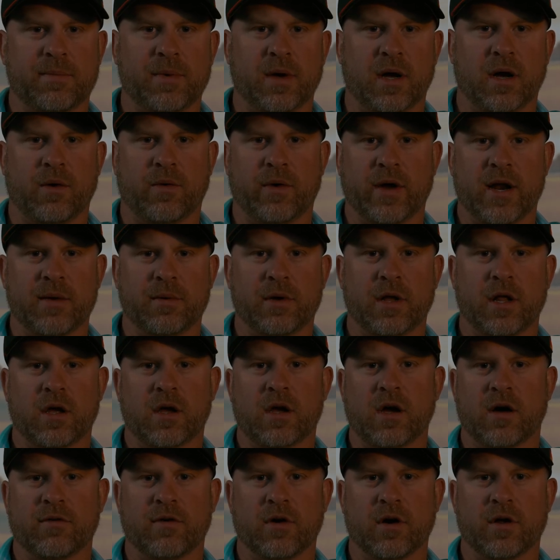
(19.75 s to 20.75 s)
But what I'm gonna
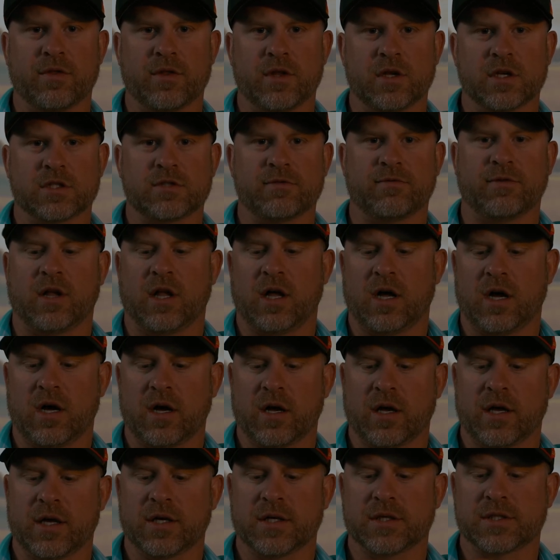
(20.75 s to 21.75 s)
cover in this
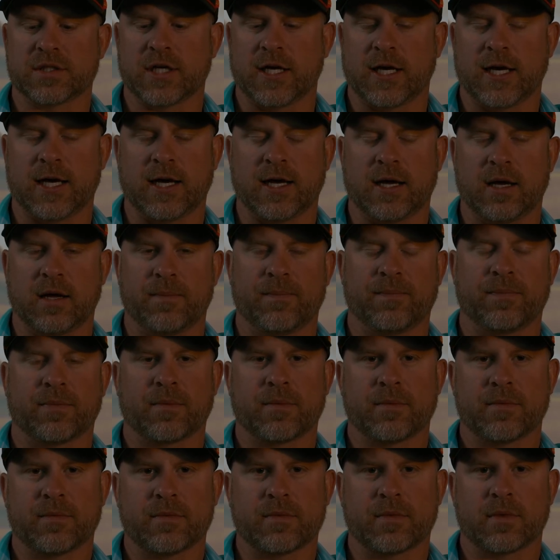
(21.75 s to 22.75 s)
vlog is
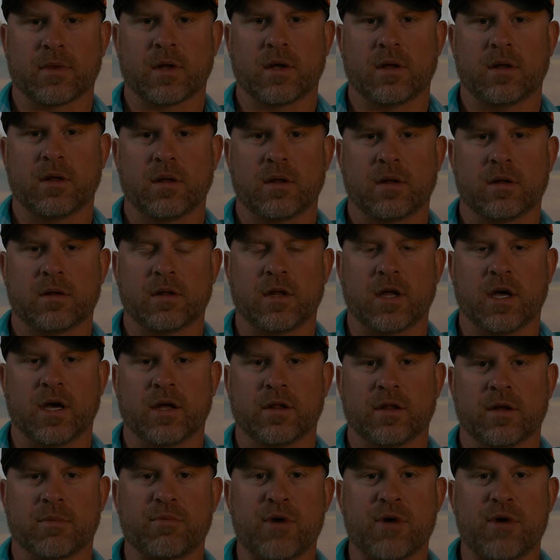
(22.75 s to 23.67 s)
the